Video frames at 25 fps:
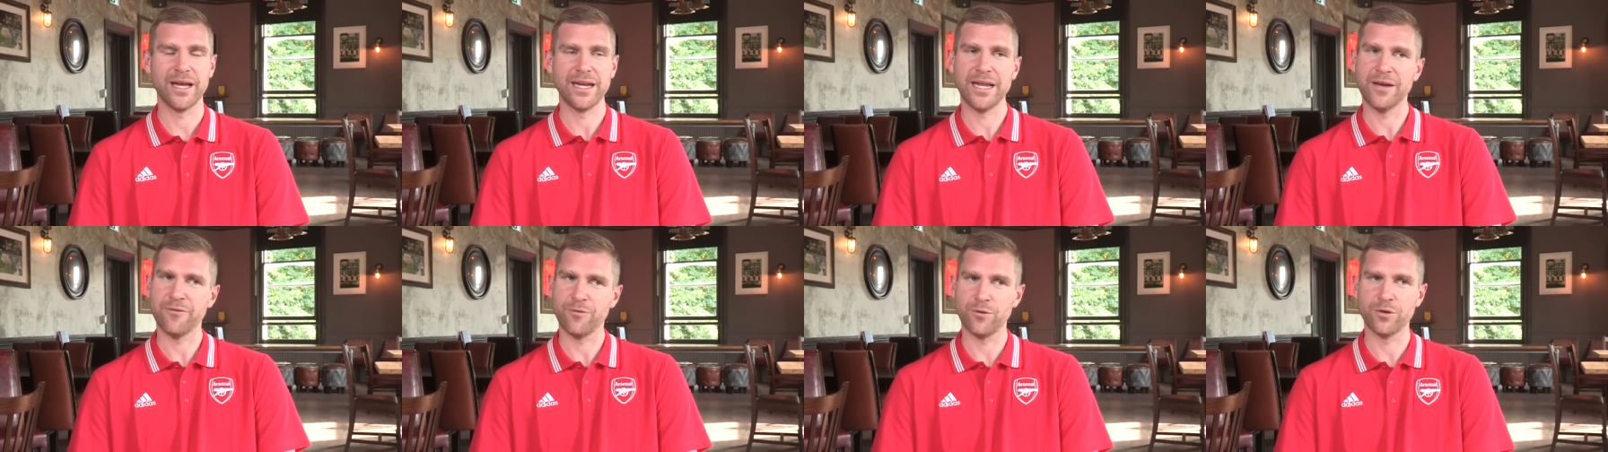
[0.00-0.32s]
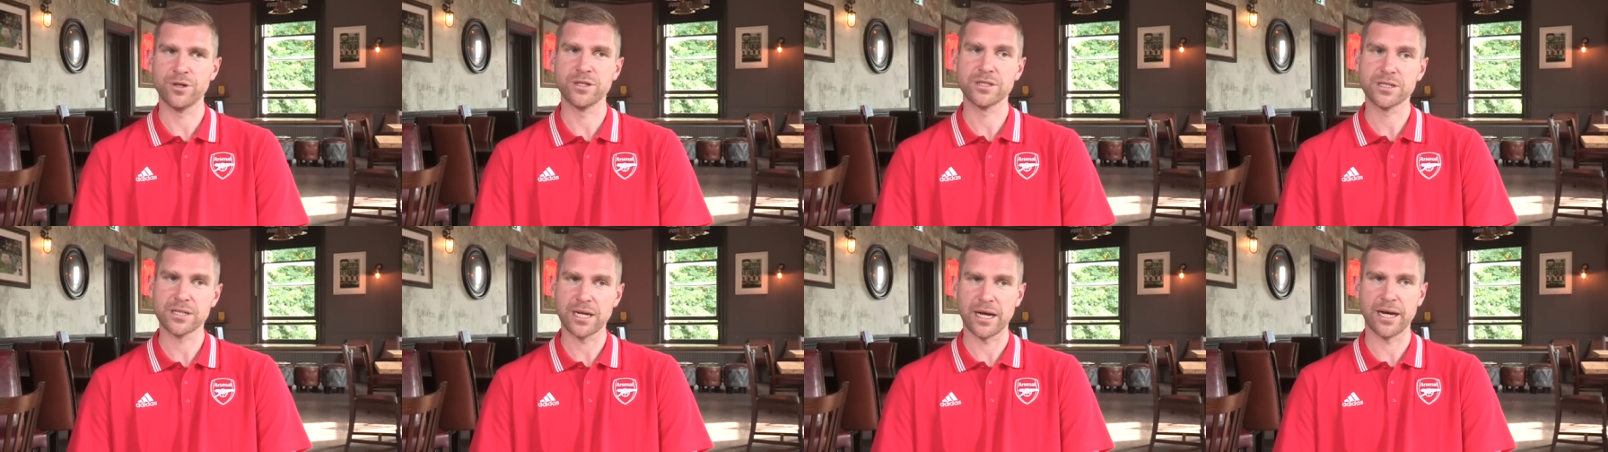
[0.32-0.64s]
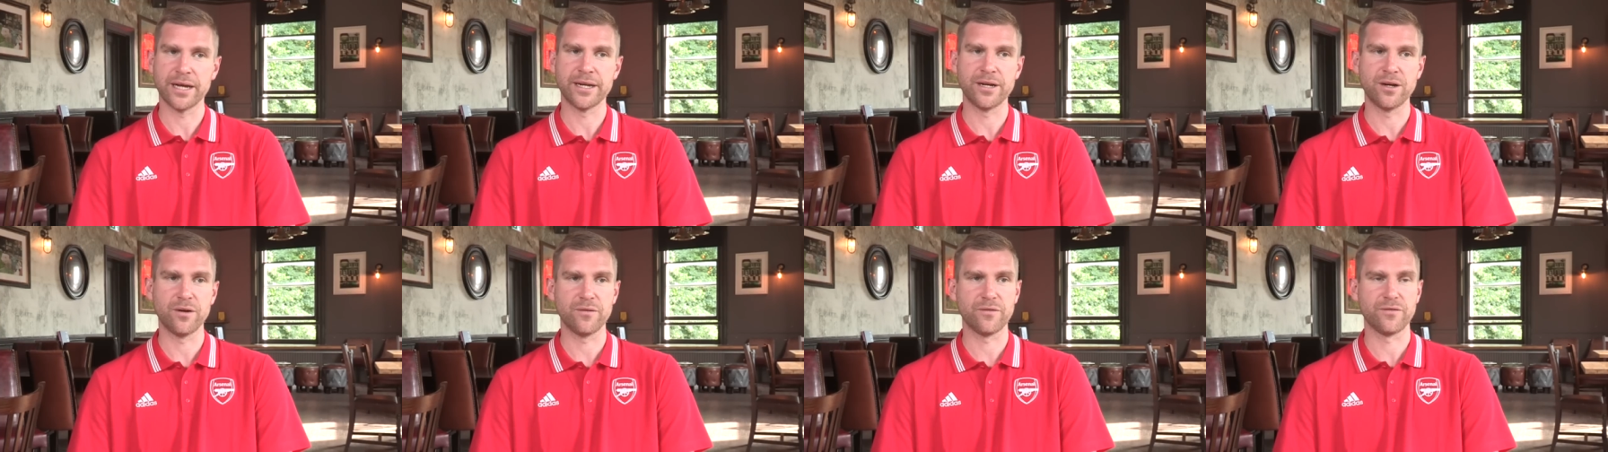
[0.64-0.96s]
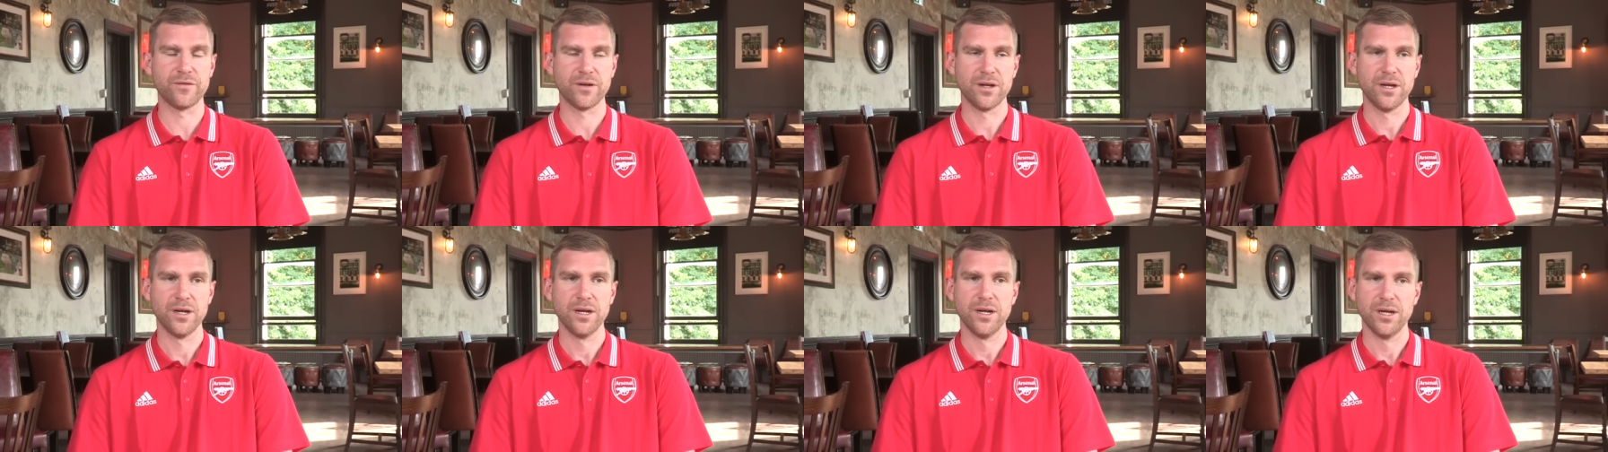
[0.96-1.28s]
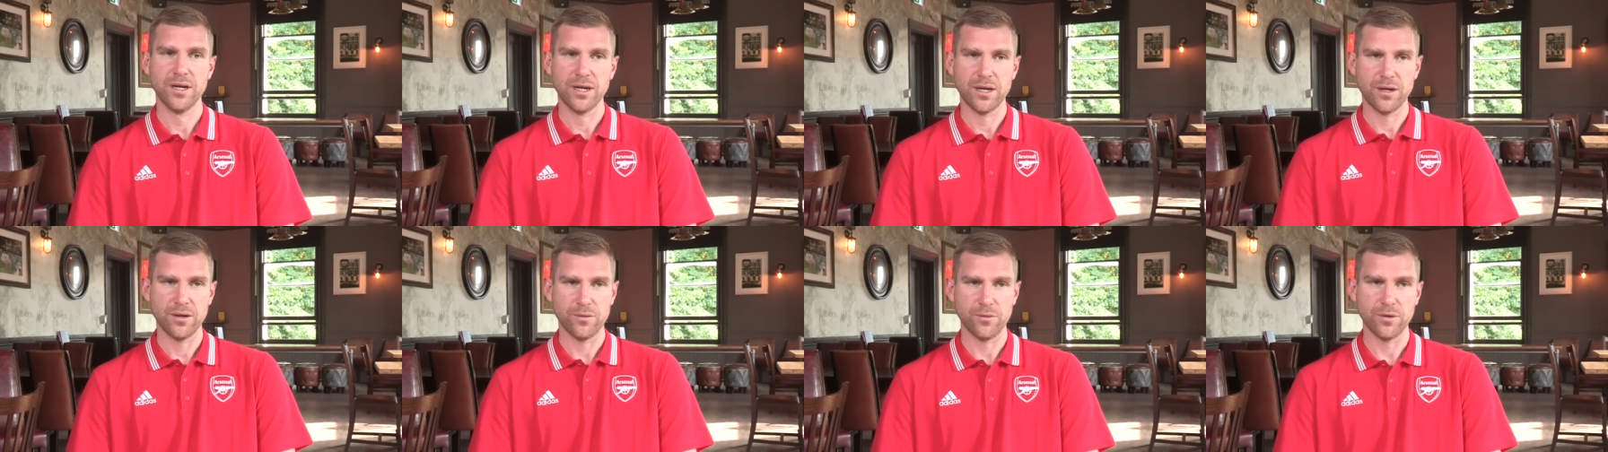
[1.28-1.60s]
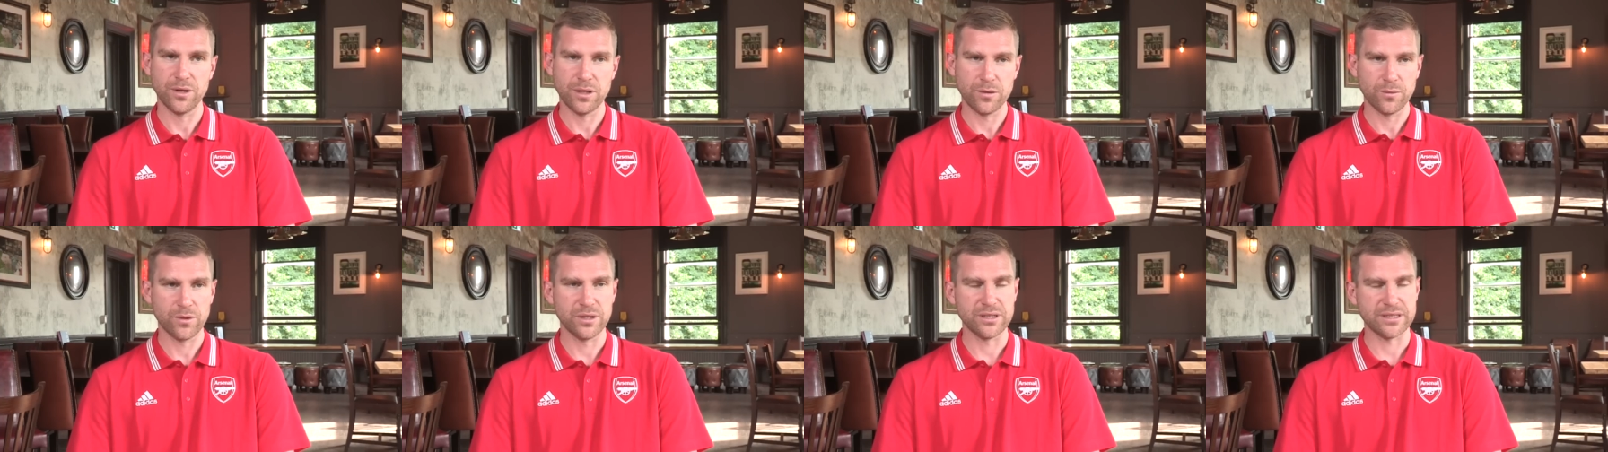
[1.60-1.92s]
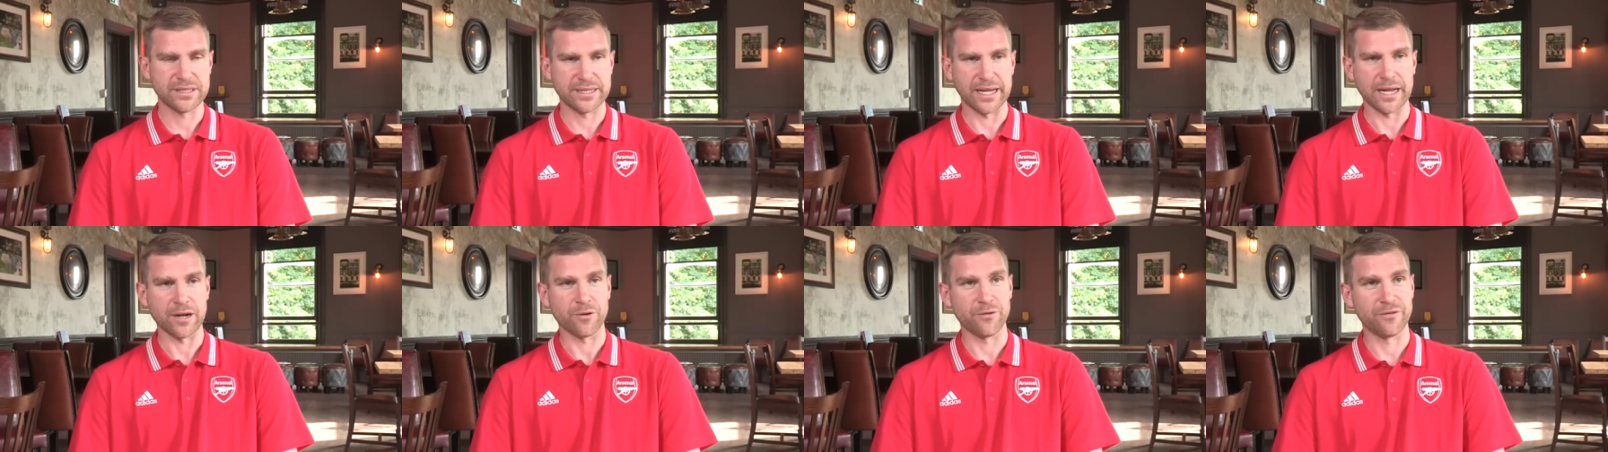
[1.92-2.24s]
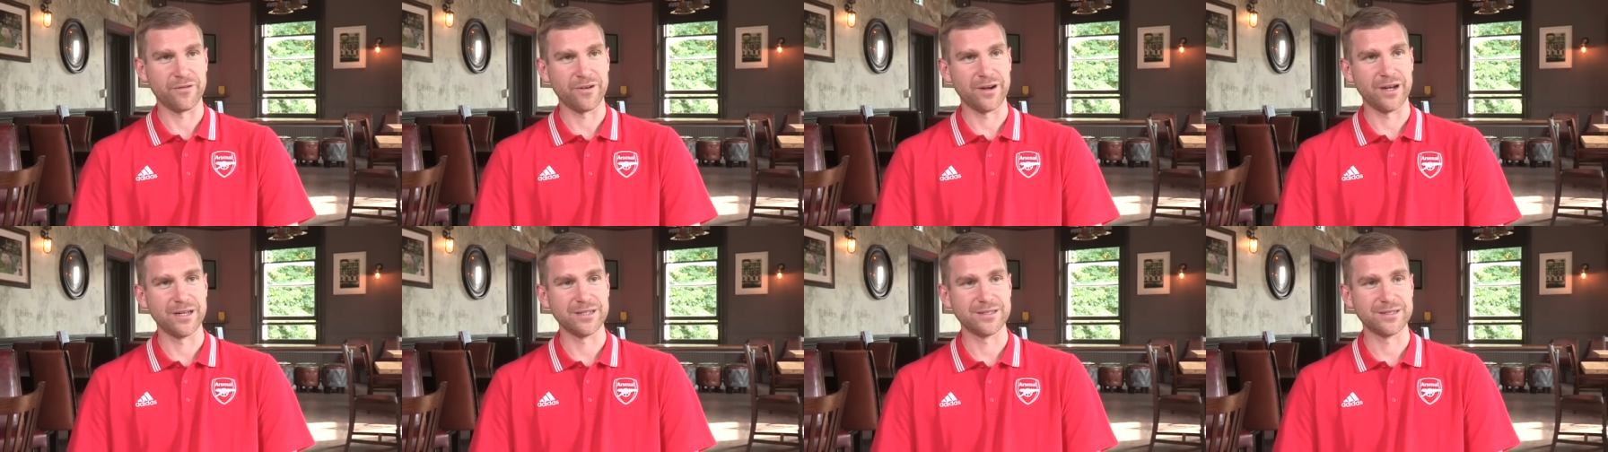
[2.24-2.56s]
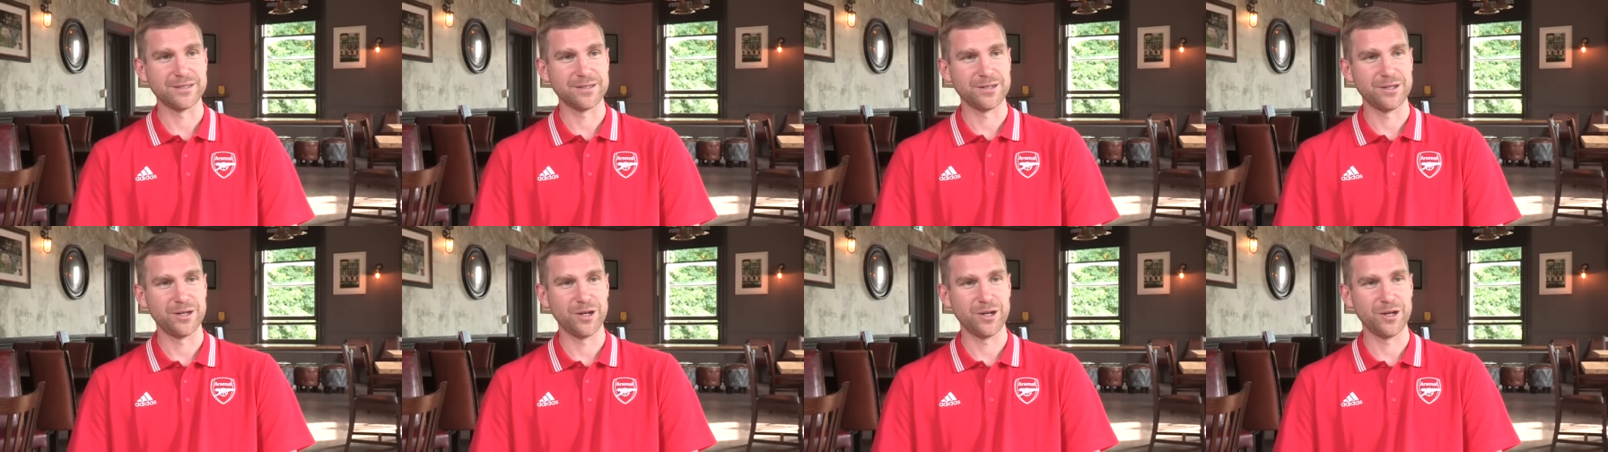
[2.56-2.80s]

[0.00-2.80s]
And everyone is kind of will, will sacrifice,